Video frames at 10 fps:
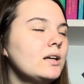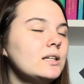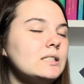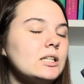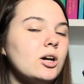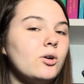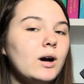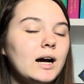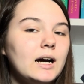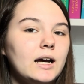So
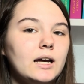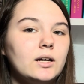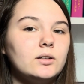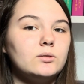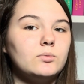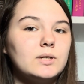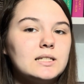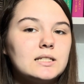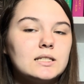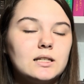I
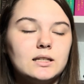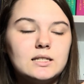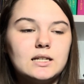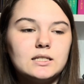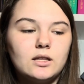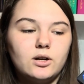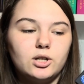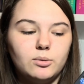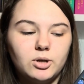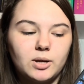was listening to the
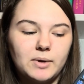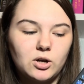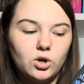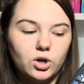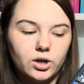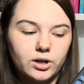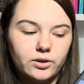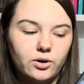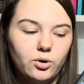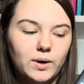audiobook in my car the
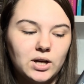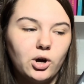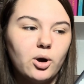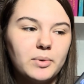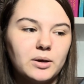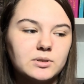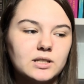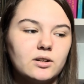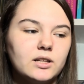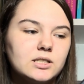whole way home, and I was
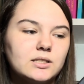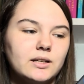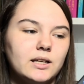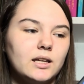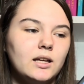literally just like,